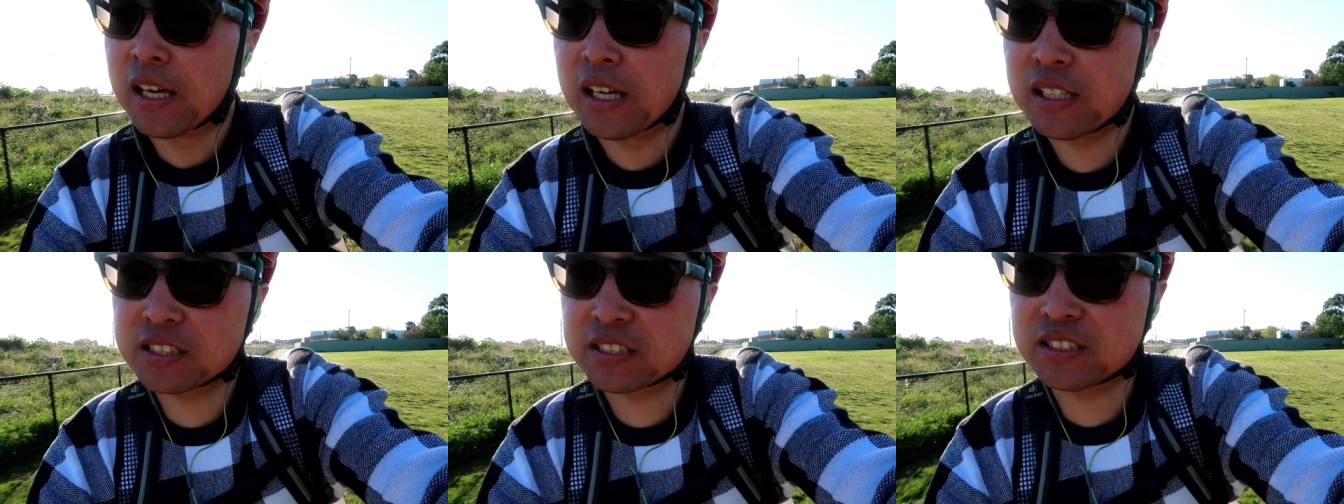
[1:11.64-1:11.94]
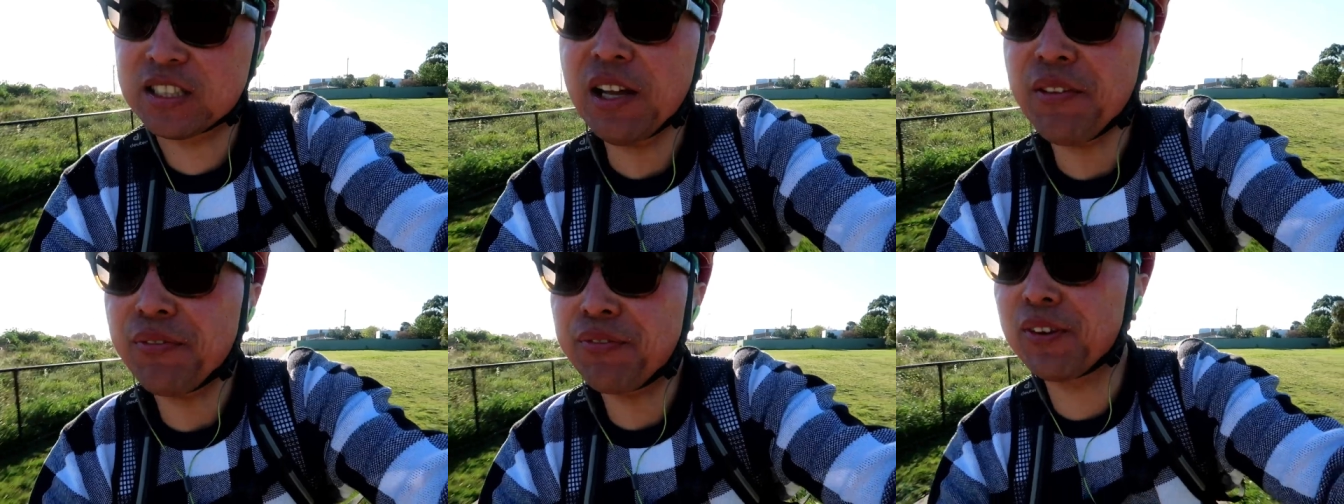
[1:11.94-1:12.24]
It's
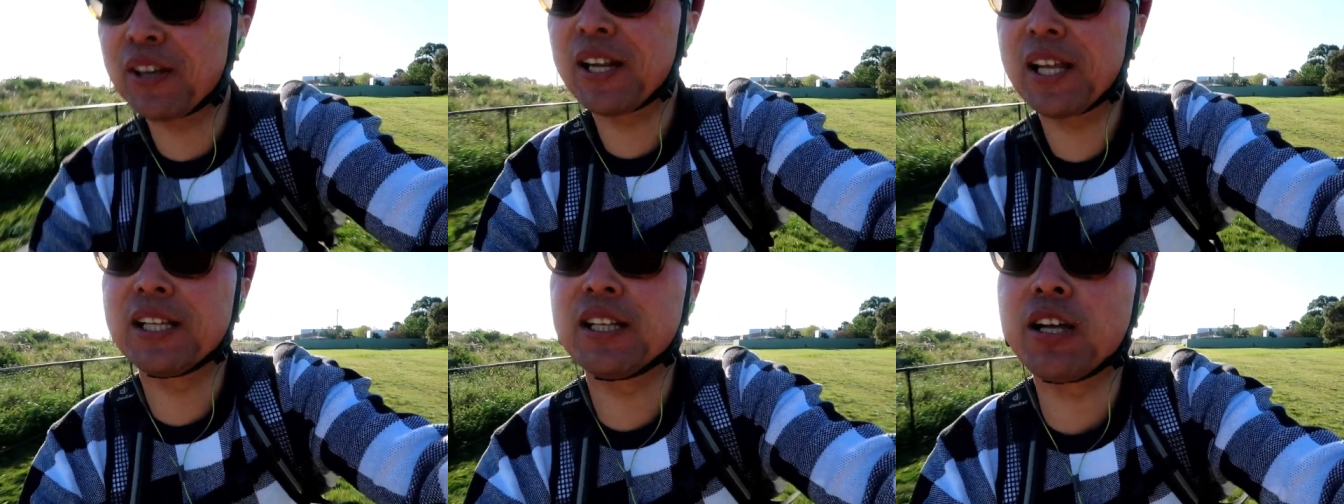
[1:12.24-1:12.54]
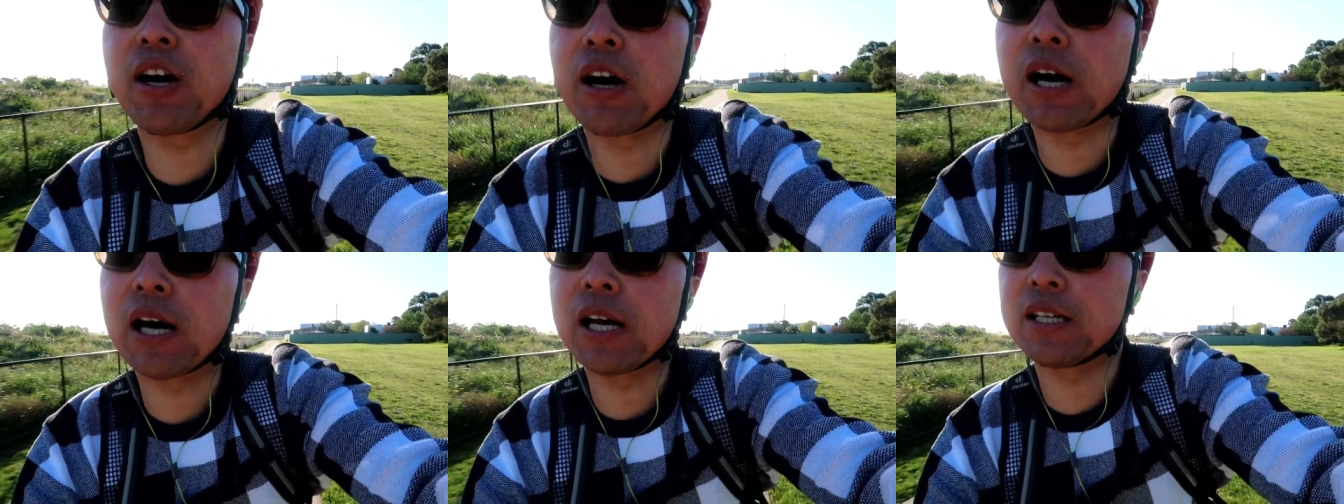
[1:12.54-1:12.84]
definitely
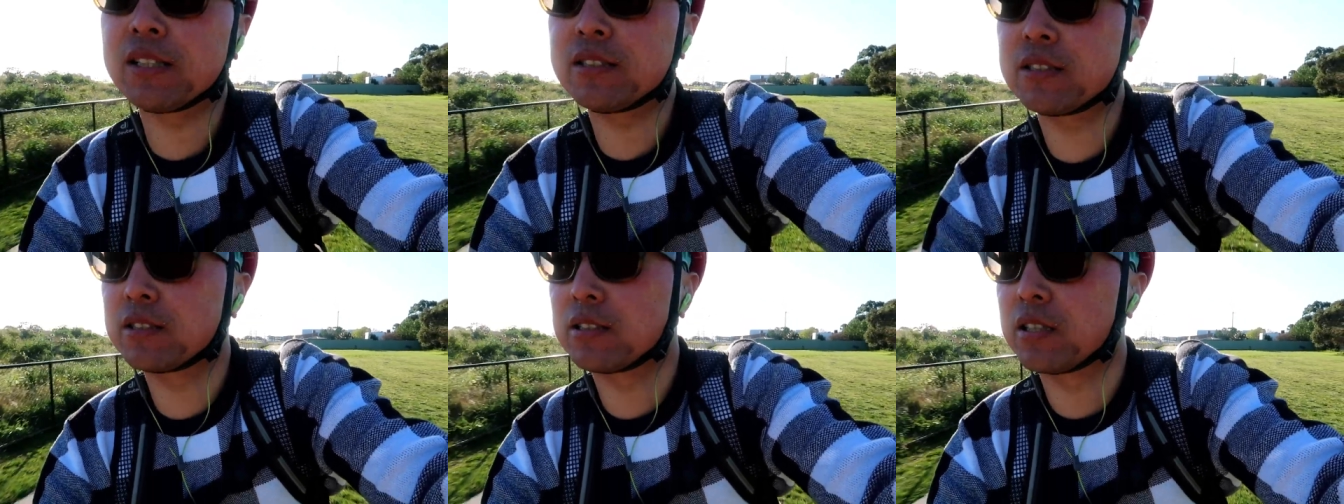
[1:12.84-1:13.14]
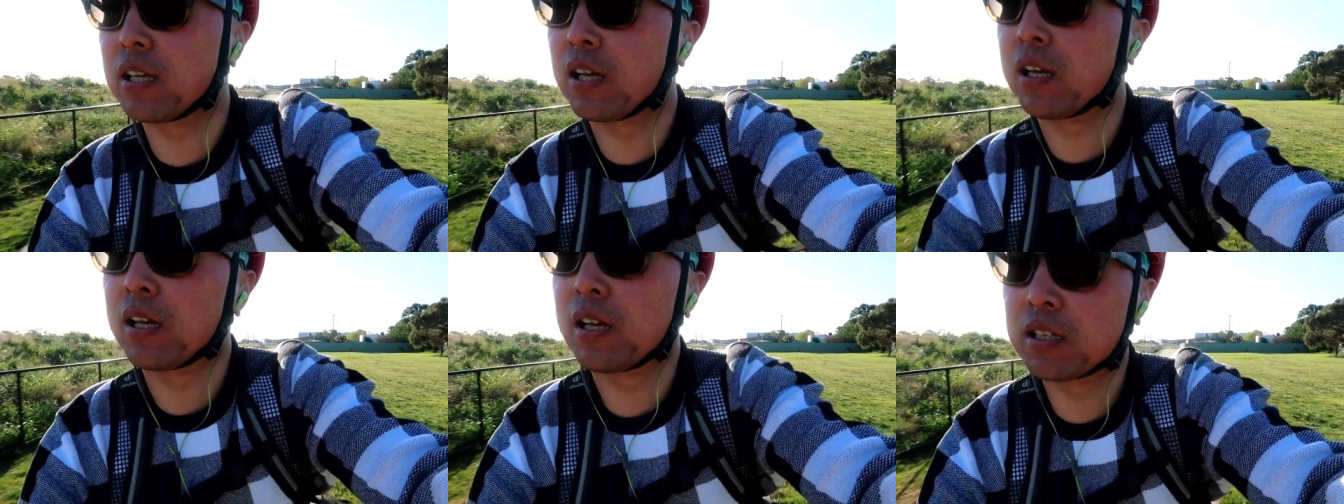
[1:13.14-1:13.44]
not
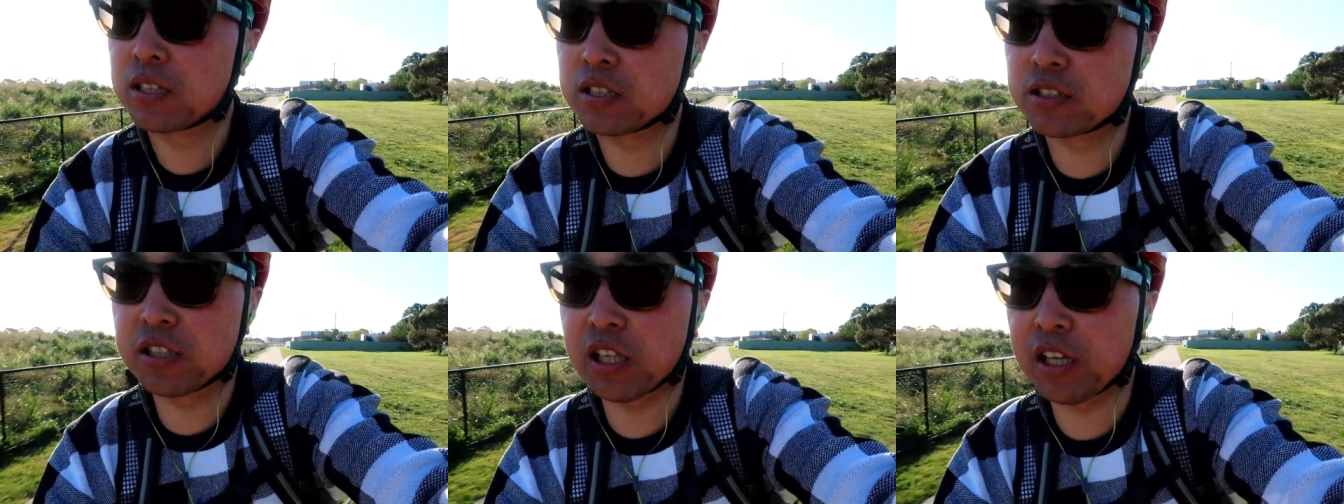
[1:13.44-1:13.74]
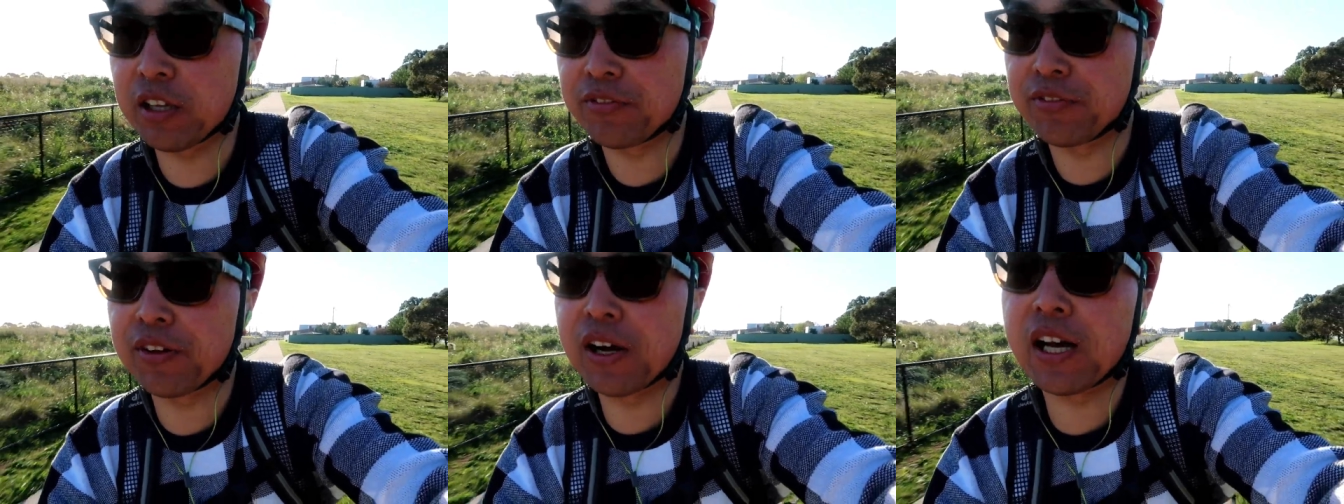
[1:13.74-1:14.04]
as stiff